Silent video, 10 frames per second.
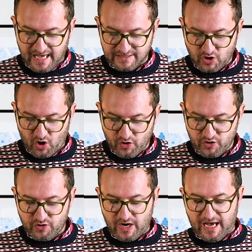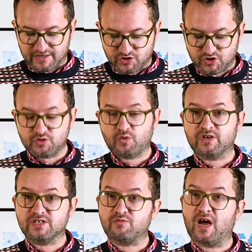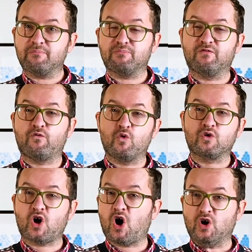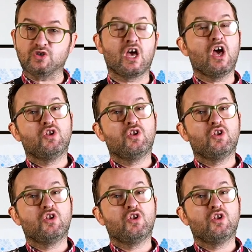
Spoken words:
and honour and do what is right before God,